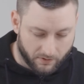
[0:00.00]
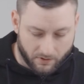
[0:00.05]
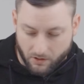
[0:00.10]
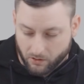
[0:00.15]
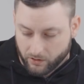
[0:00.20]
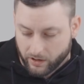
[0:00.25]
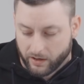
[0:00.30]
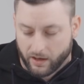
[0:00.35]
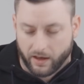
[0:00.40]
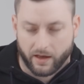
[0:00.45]

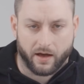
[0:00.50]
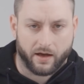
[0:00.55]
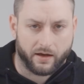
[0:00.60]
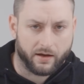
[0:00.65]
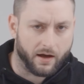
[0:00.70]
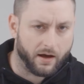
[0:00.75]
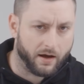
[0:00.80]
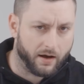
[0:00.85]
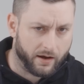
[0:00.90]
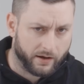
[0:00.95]
Okay,
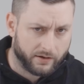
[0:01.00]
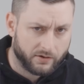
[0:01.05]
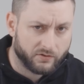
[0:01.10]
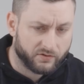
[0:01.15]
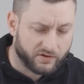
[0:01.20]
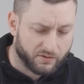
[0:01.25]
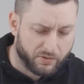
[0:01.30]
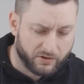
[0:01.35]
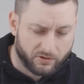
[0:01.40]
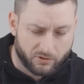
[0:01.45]
I
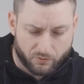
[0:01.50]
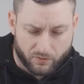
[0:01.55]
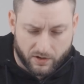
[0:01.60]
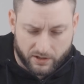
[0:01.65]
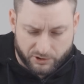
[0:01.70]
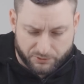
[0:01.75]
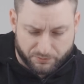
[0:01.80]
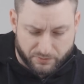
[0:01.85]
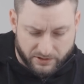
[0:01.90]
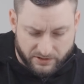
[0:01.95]
used a bit too
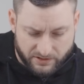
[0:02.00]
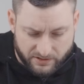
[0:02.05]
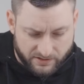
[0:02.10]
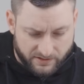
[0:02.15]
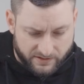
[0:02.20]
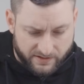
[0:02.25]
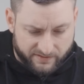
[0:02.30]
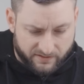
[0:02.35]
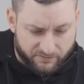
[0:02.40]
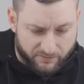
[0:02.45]
much, but
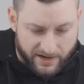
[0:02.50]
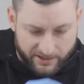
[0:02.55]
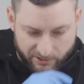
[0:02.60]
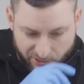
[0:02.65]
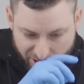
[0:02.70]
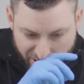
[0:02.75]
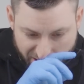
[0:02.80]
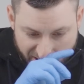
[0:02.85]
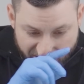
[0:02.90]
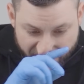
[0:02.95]
it doesn't
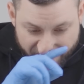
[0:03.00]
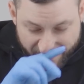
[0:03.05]
matter.